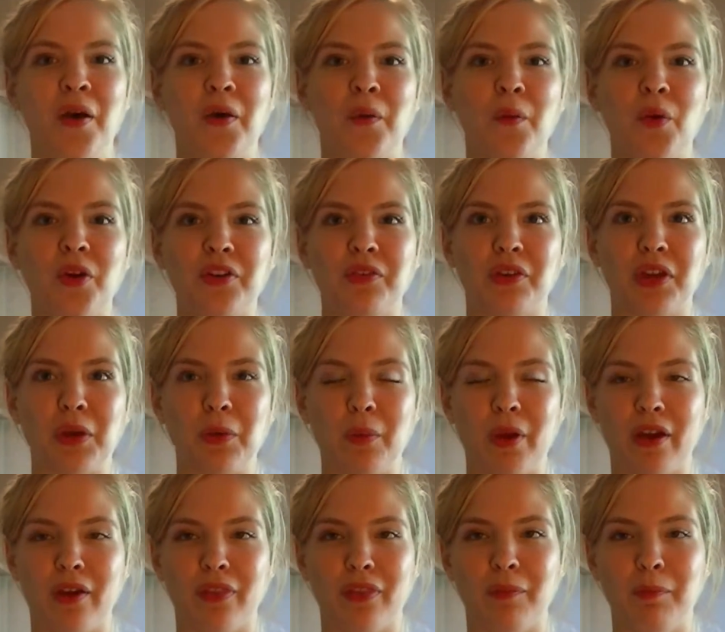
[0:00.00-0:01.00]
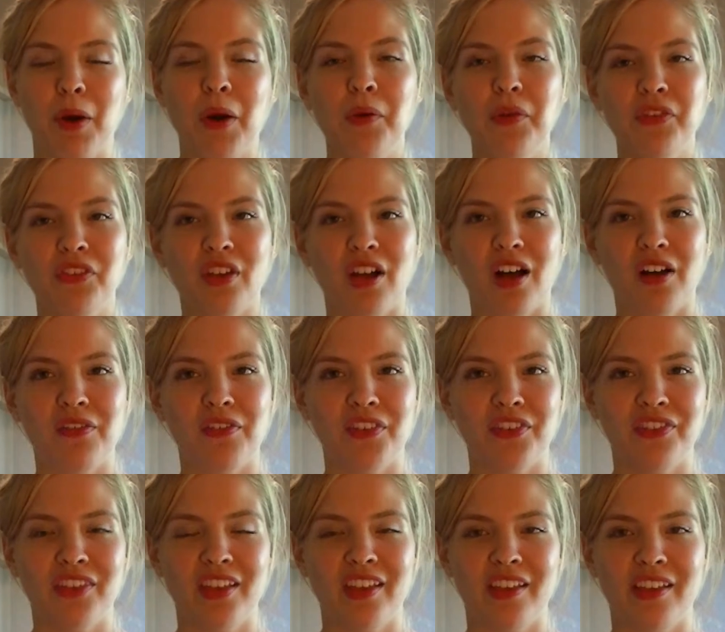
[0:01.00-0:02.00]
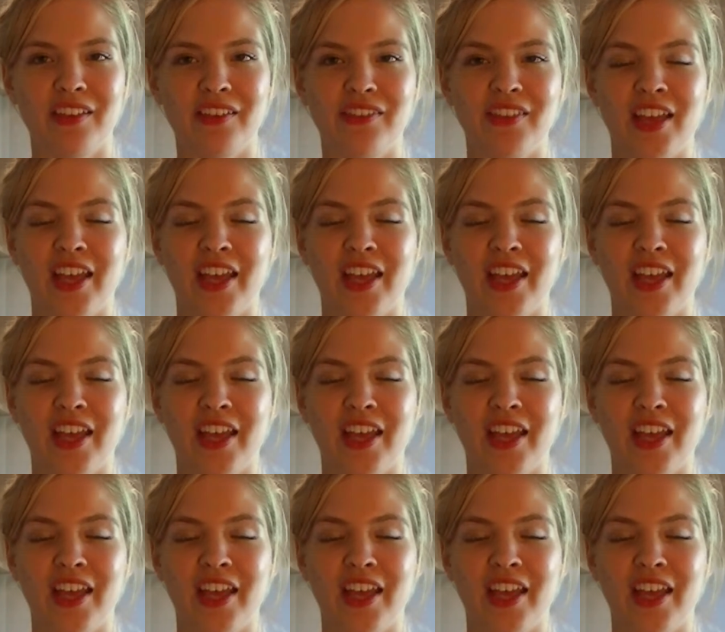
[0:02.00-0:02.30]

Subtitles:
wondering where the post office is,